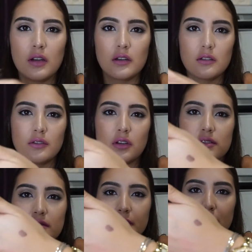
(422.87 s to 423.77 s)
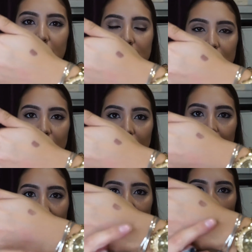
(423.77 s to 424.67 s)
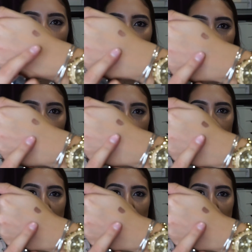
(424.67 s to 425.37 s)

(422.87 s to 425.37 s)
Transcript: I don't know if you guys will be able to see it, but it's